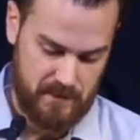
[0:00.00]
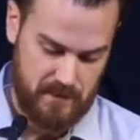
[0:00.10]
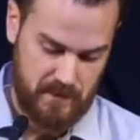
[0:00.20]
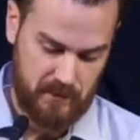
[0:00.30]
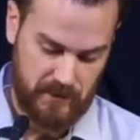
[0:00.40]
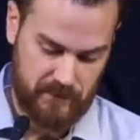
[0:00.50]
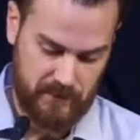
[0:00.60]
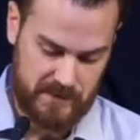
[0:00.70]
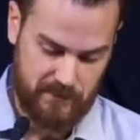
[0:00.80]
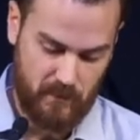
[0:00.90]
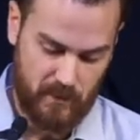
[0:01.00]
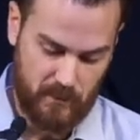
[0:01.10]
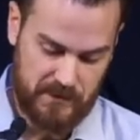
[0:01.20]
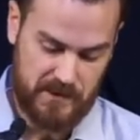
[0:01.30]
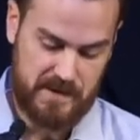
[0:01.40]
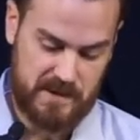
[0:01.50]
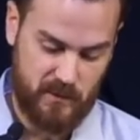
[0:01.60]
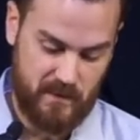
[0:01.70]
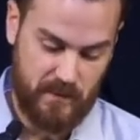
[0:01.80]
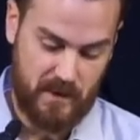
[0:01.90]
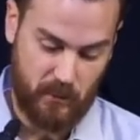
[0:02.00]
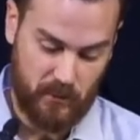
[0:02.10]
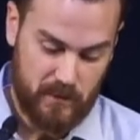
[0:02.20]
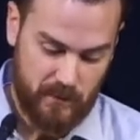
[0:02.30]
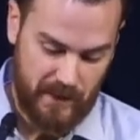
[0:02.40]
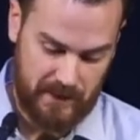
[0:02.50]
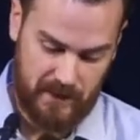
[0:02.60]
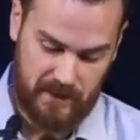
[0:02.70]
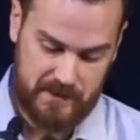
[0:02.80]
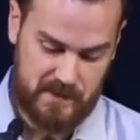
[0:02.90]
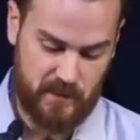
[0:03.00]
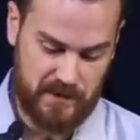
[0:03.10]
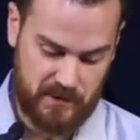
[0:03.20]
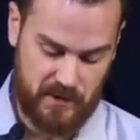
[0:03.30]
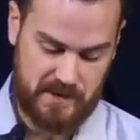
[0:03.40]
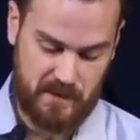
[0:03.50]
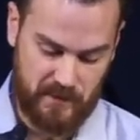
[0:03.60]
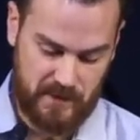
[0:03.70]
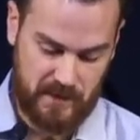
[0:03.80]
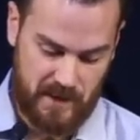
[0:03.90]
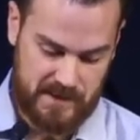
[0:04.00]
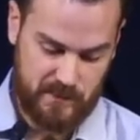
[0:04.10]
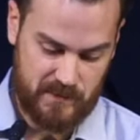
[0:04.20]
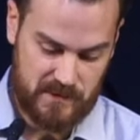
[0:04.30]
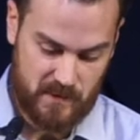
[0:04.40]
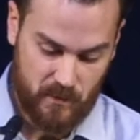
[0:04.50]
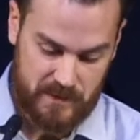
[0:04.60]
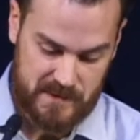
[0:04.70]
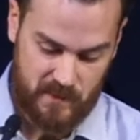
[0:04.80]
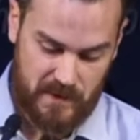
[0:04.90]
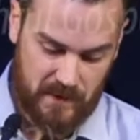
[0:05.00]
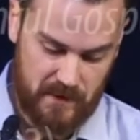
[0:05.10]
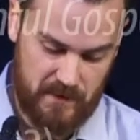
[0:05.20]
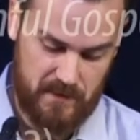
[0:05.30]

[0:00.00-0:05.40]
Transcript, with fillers: Look at verse 4. But just as we have been approved by God to be entrusted with the gospel, so we speak,